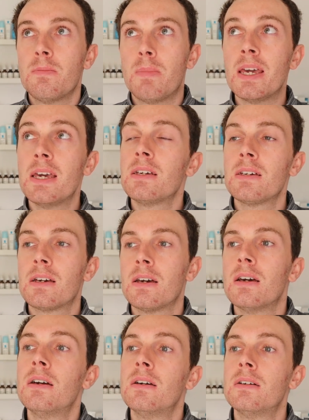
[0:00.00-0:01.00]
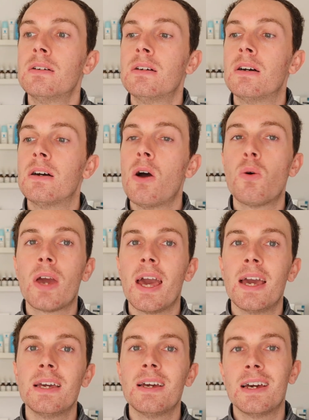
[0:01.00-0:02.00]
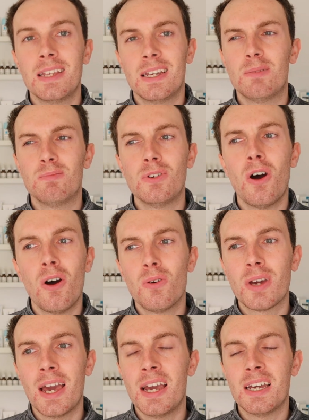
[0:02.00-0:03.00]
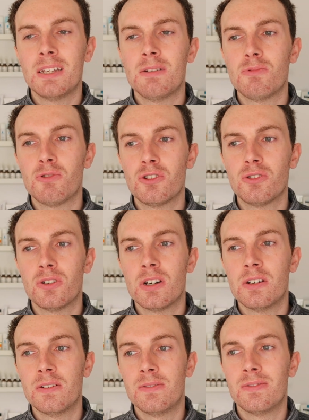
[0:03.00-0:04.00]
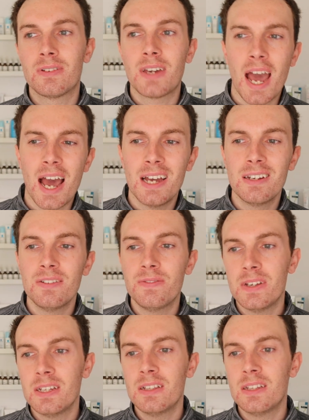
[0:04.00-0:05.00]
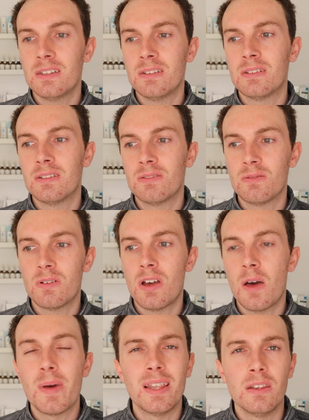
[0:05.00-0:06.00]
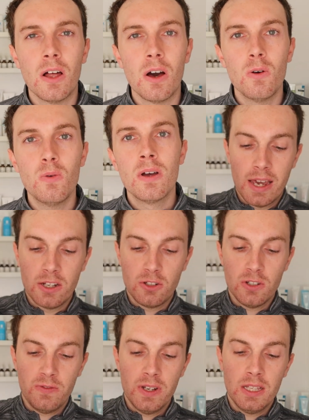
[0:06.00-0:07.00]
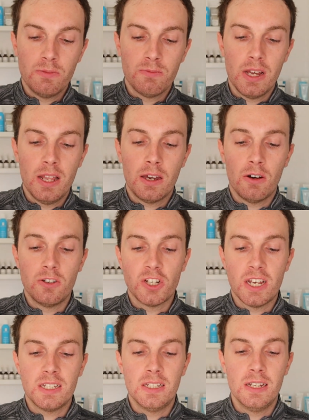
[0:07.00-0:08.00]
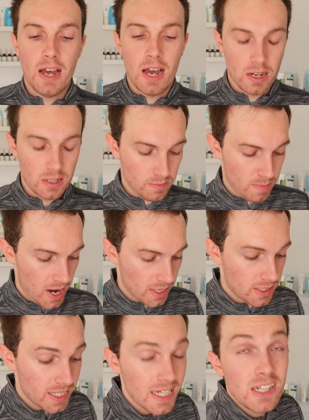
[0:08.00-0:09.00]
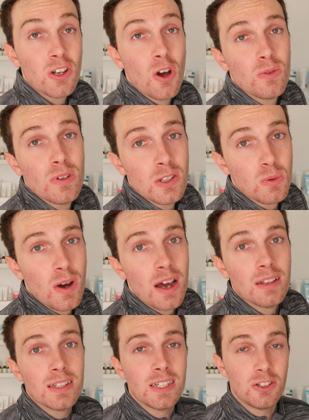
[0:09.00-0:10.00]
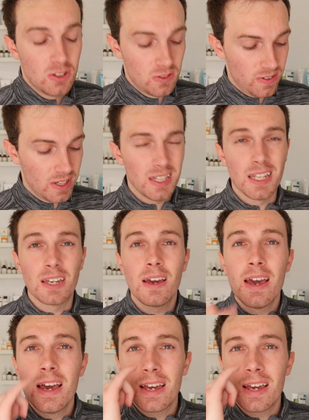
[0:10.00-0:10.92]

being okay, and then I'm not okay, and then I'm just sort of kind of feeling a bit low. It's just feeling really congested, and my T-zone as well is just feeling